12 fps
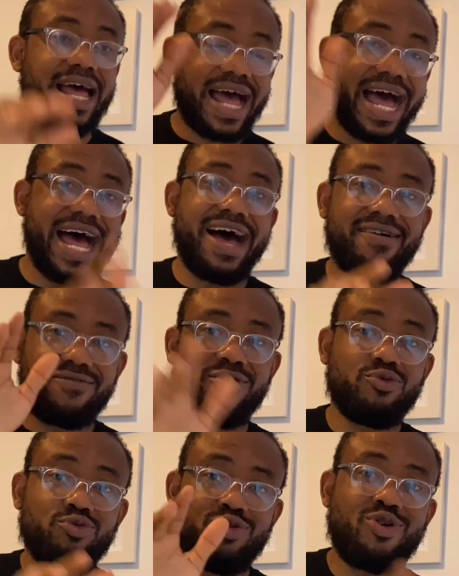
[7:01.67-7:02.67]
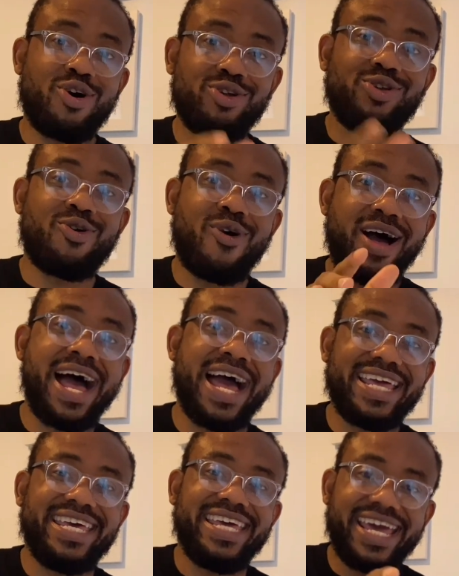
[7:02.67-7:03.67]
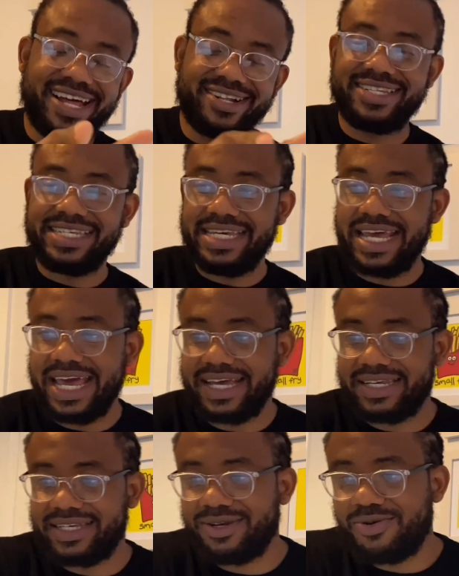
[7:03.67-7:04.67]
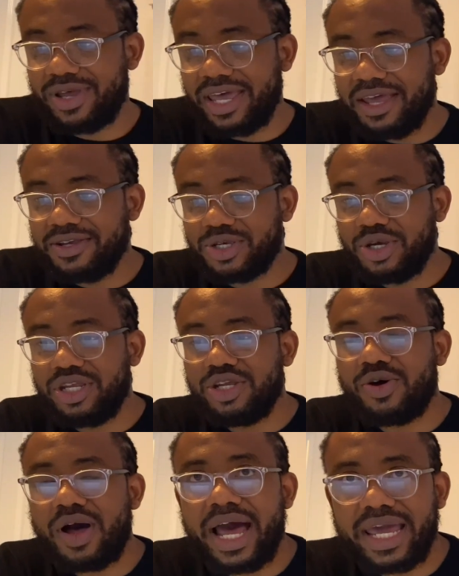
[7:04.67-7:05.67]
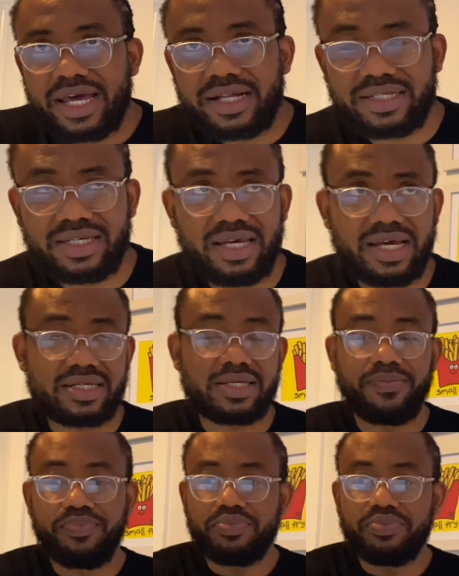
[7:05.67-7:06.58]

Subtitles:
have you done your IELTS, okay? So you need your IELTS.